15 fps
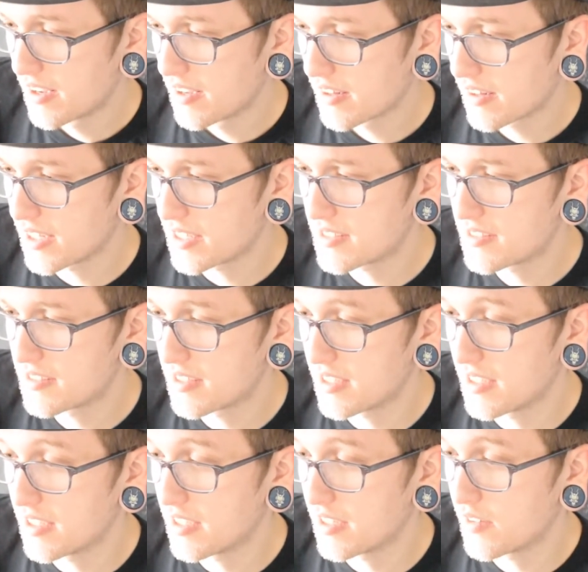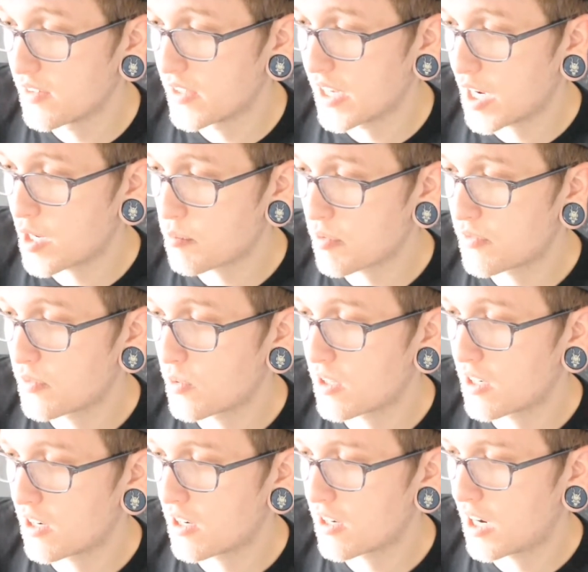Let's see. Night
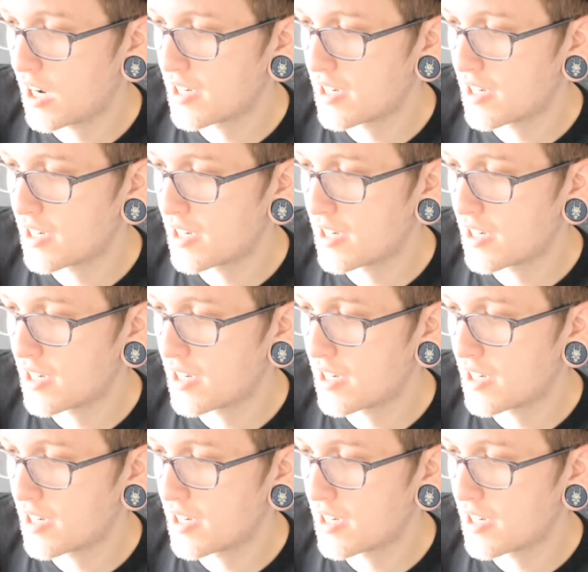before her high